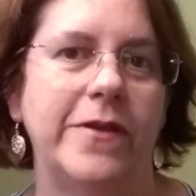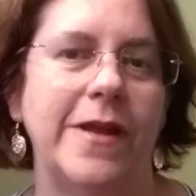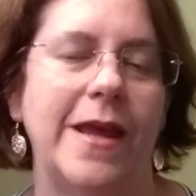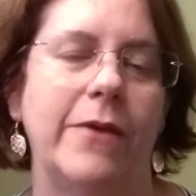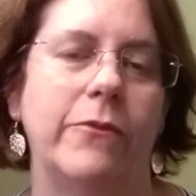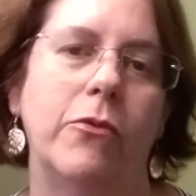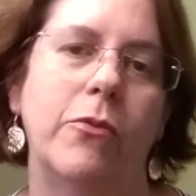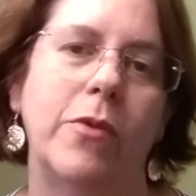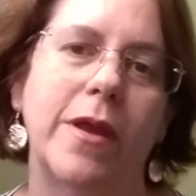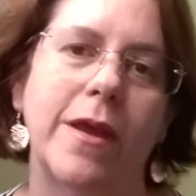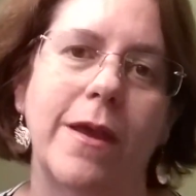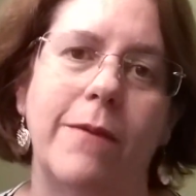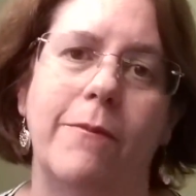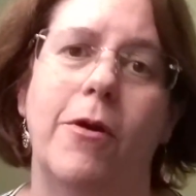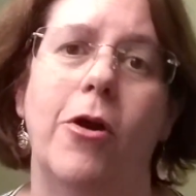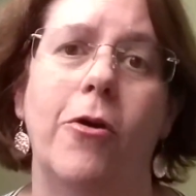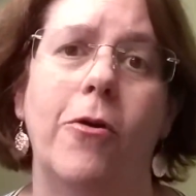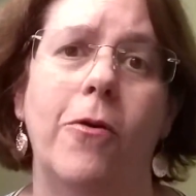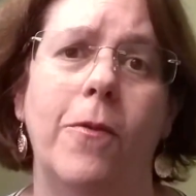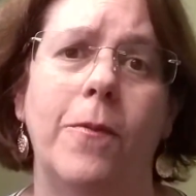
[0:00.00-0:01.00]
And when we came
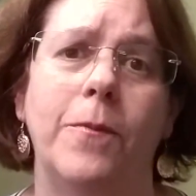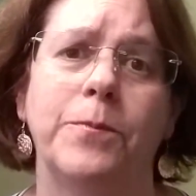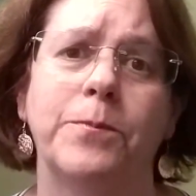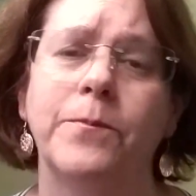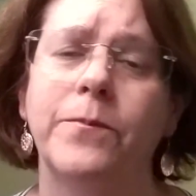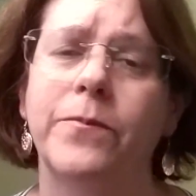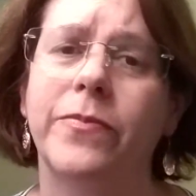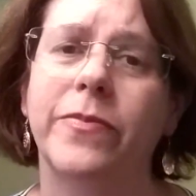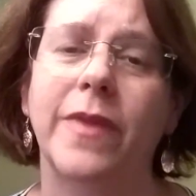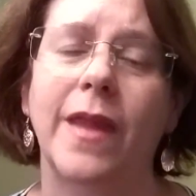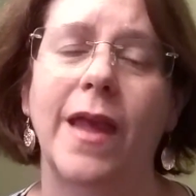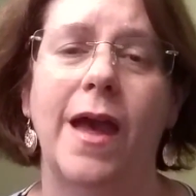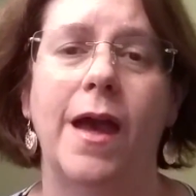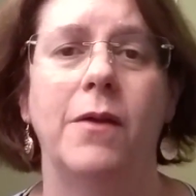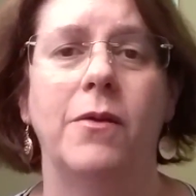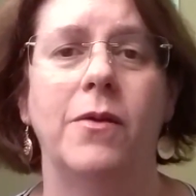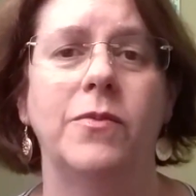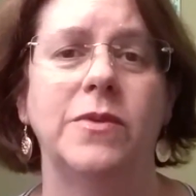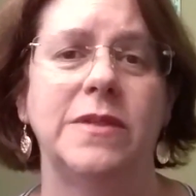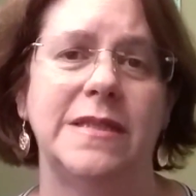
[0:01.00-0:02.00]
home,
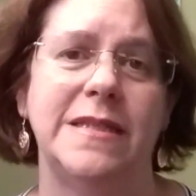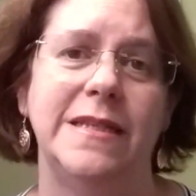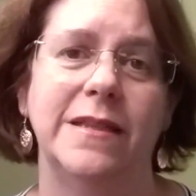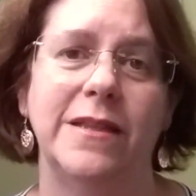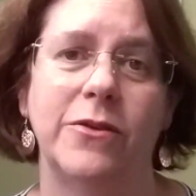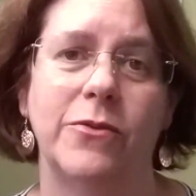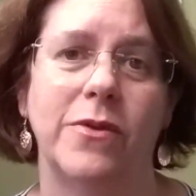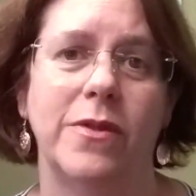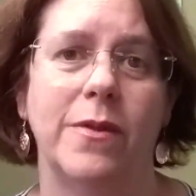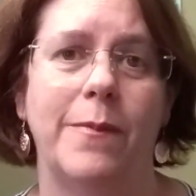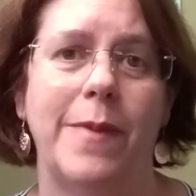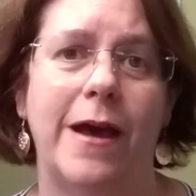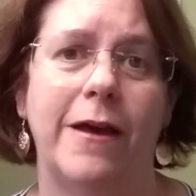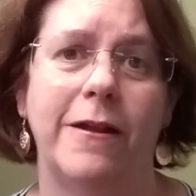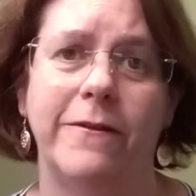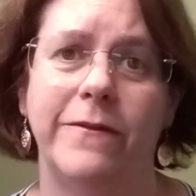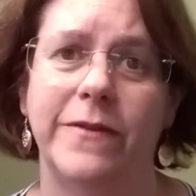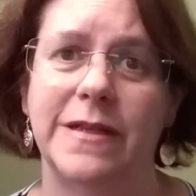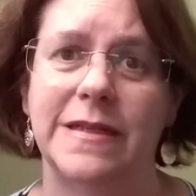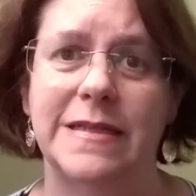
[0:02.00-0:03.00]
I was dealing with a
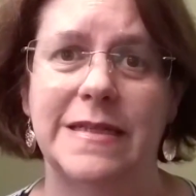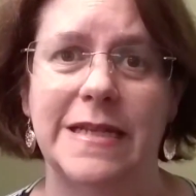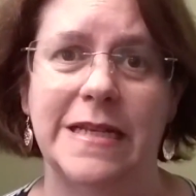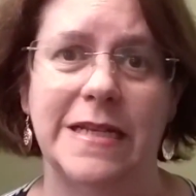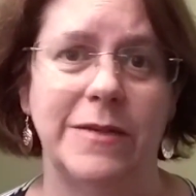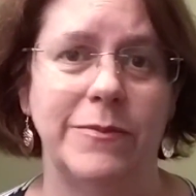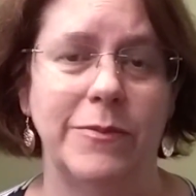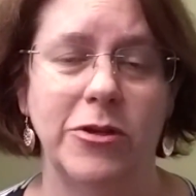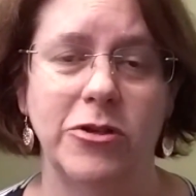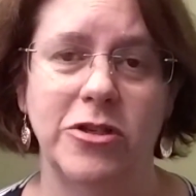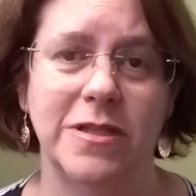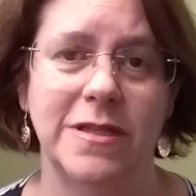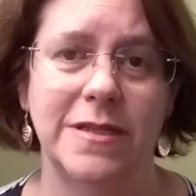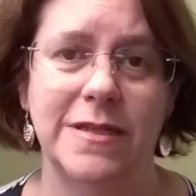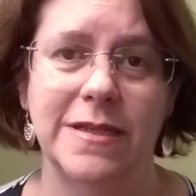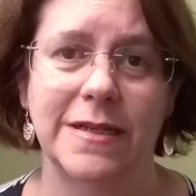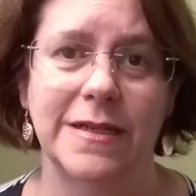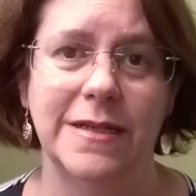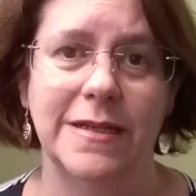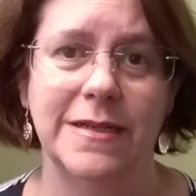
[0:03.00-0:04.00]
bout of extended motion
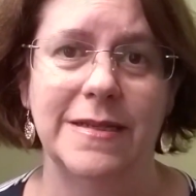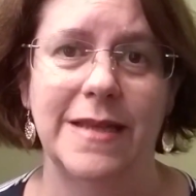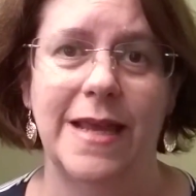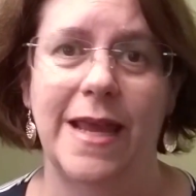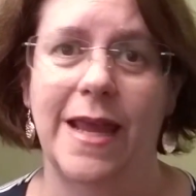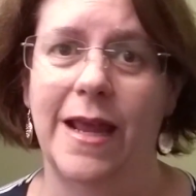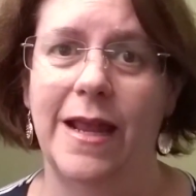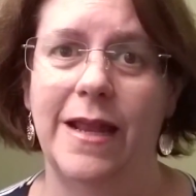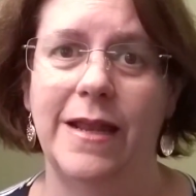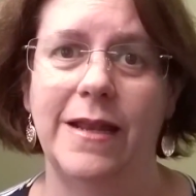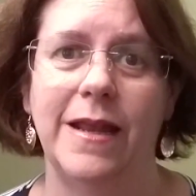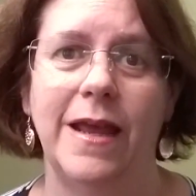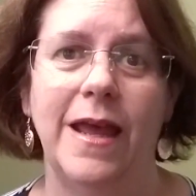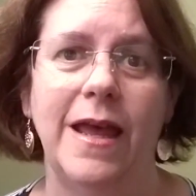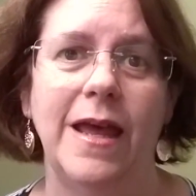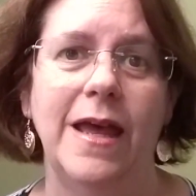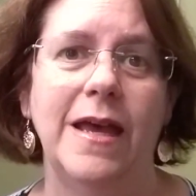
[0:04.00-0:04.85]
sickness, and